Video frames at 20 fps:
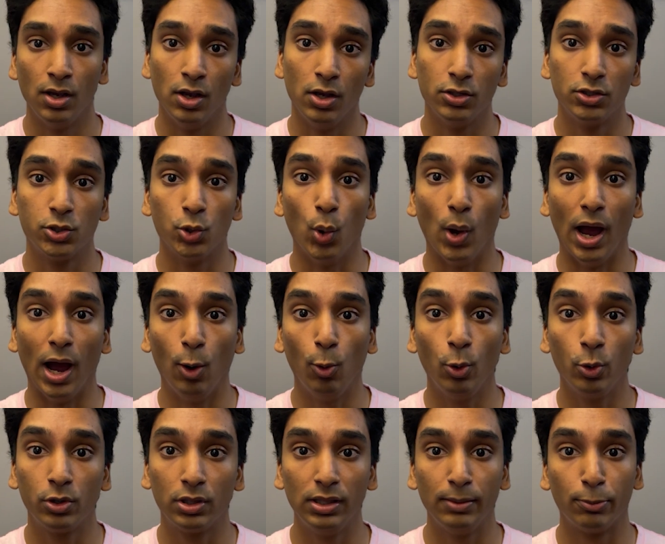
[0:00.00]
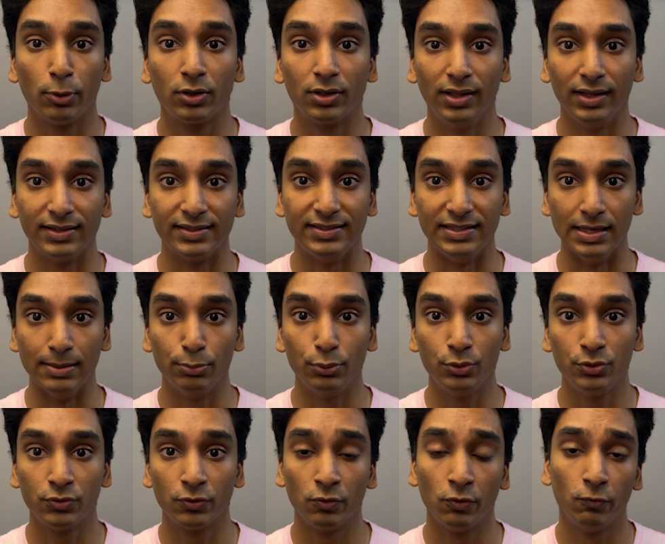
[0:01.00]
So how will Clipper collect
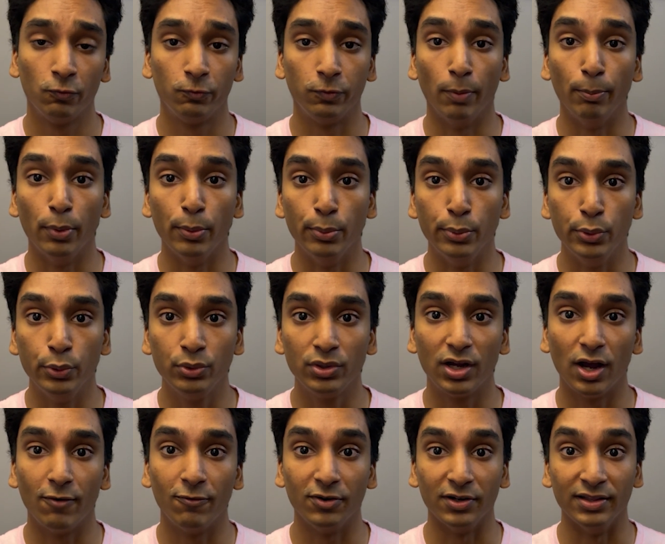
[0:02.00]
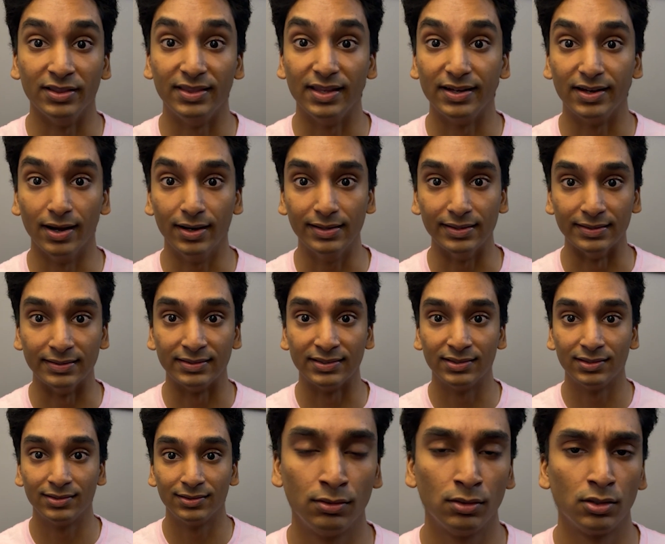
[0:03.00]
samples from a moon covered in thick ice?
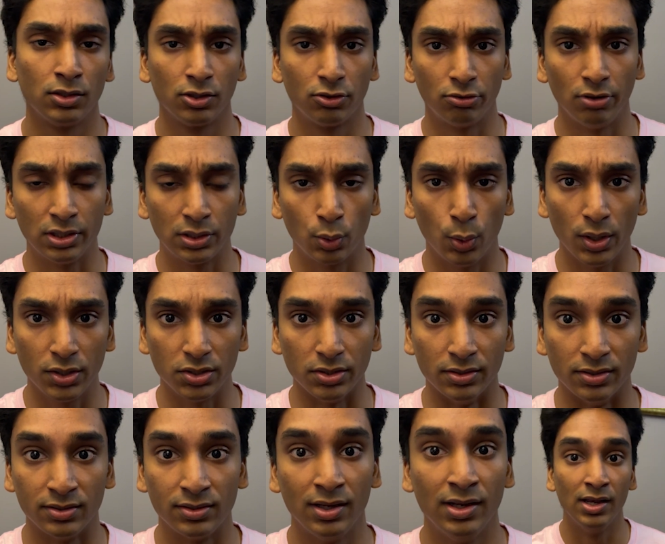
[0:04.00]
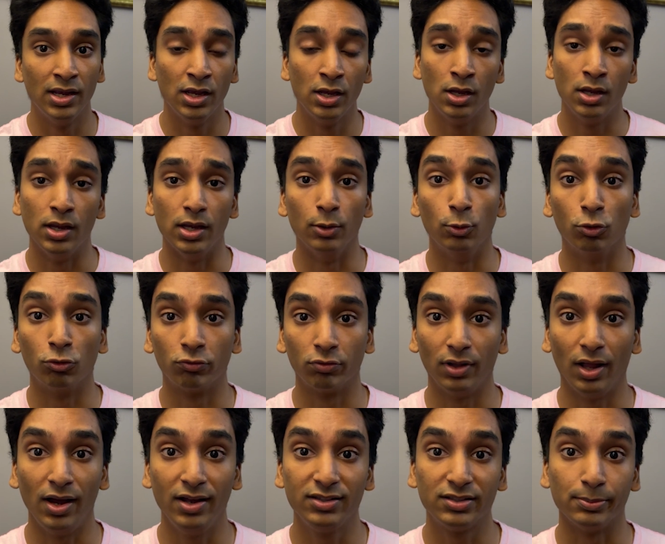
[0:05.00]
Great questions. It will
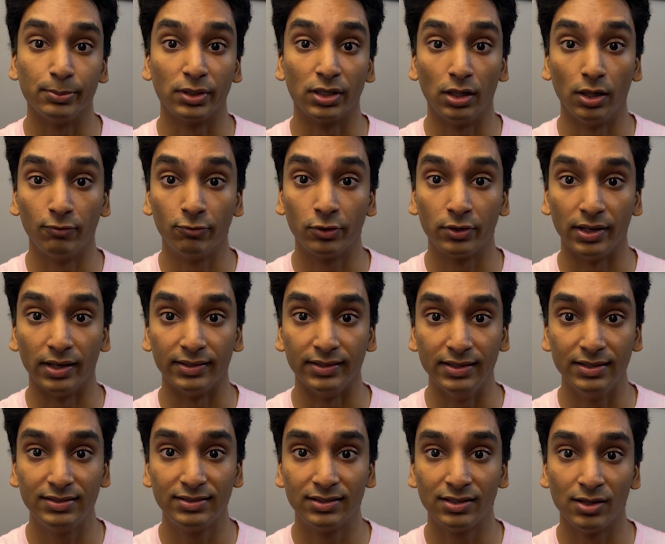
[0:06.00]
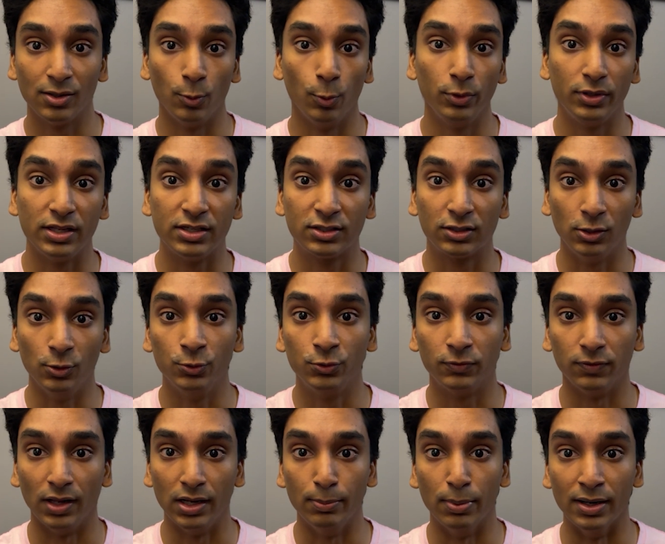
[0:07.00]
rely on some clever techniques with its close
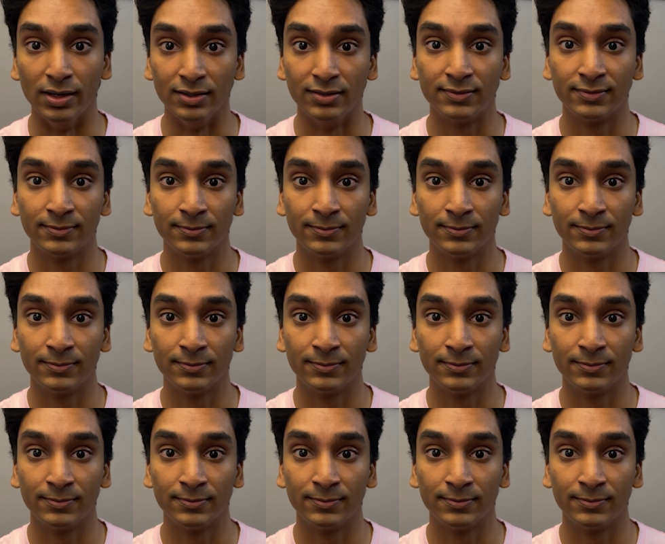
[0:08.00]
flybys.